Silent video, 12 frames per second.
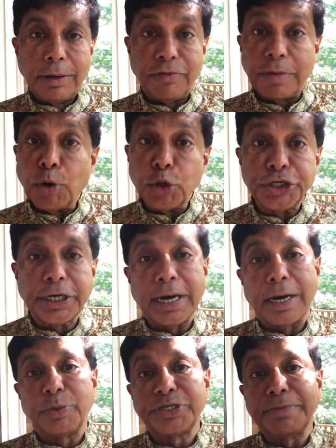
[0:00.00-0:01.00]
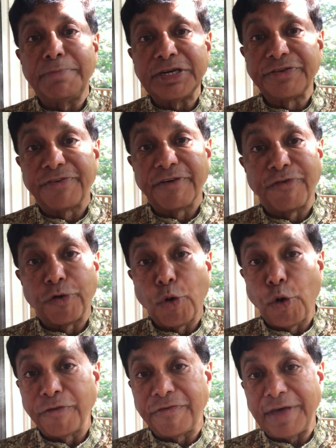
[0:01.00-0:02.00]
The motor car was a metaphor for
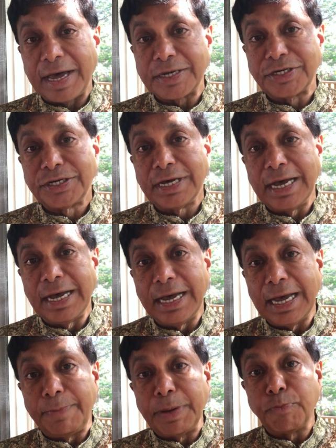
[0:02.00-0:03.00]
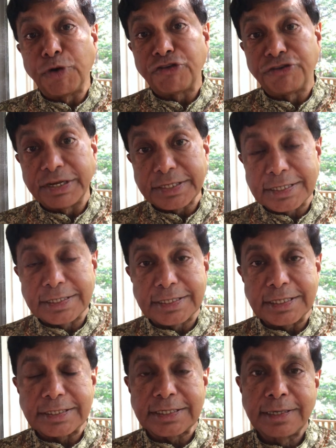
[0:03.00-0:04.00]
all of that, helping bridge
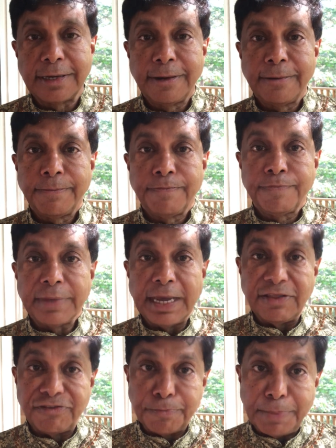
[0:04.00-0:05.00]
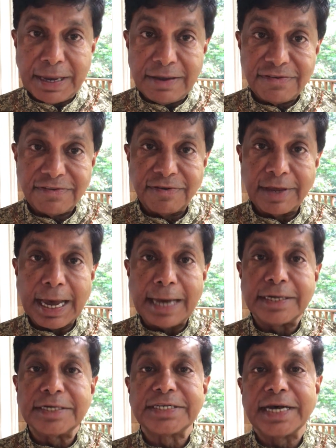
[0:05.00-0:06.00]
distances in space
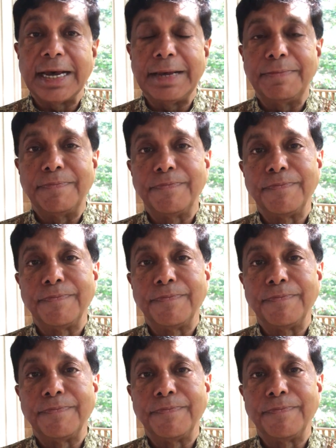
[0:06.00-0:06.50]
and in time.